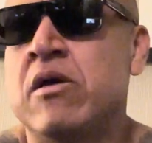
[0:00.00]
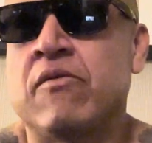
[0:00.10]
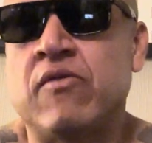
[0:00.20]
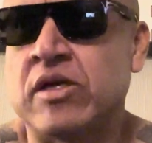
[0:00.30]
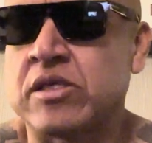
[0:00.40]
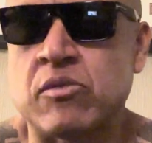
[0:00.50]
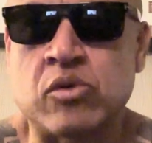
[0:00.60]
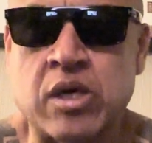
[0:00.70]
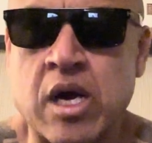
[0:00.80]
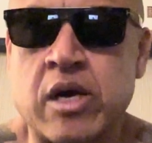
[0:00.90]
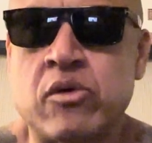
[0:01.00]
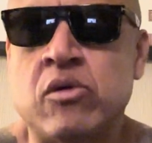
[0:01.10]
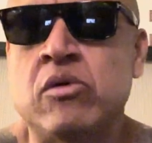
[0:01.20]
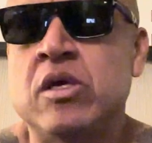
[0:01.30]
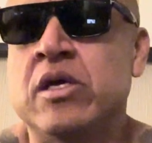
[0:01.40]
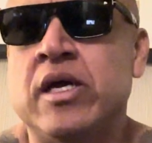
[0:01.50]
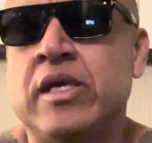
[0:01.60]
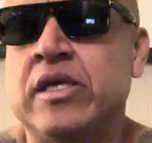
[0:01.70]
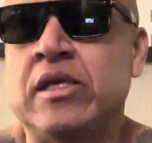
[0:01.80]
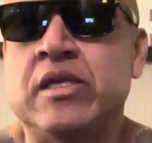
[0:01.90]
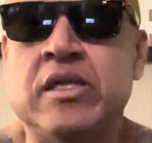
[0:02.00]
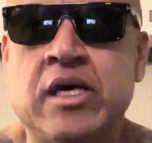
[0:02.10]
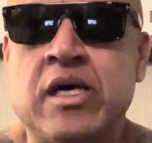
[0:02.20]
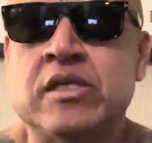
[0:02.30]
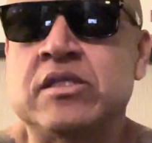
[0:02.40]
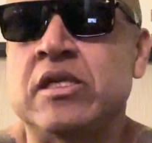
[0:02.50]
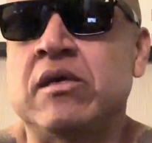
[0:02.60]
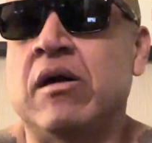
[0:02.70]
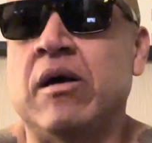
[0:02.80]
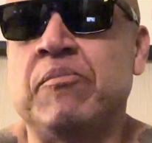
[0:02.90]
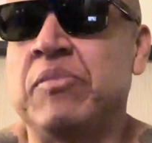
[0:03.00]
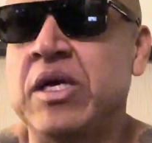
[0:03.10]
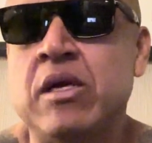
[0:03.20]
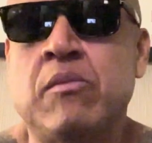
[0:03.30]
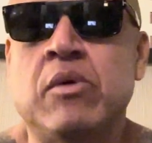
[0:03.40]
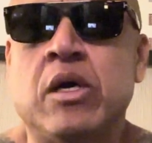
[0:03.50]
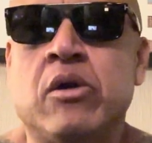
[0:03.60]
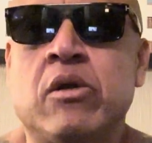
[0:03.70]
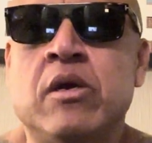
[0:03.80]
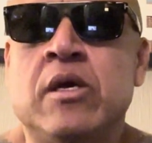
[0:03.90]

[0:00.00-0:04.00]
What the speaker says: fresh avocado, any nuts, any peanut butter,